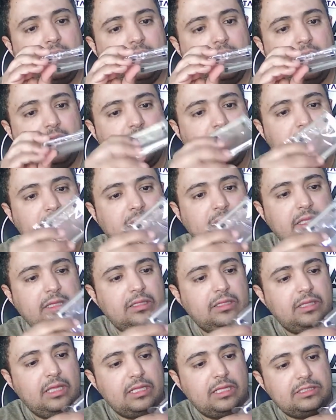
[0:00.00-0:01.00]
Okay,
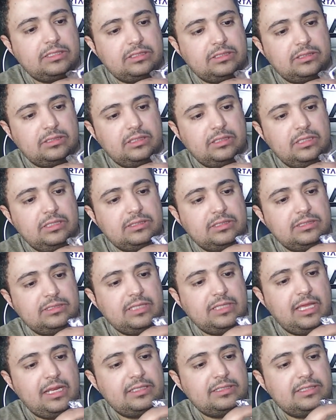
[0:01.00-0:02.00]
is
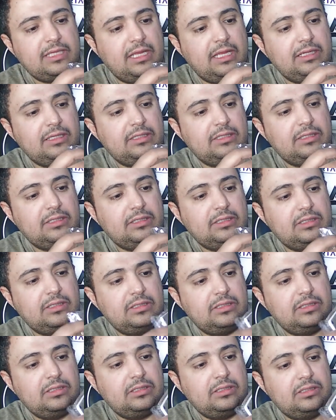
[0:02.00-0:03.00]
that a stand?
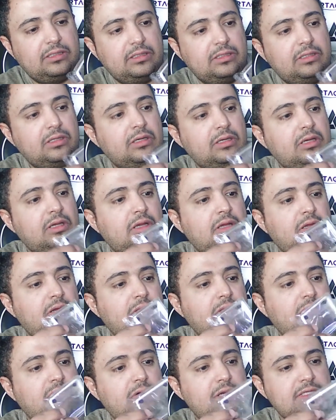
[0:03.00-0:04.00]

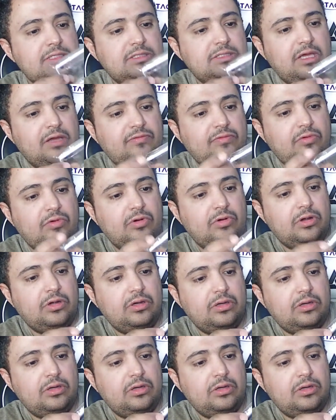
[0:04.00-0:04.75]
What is that for?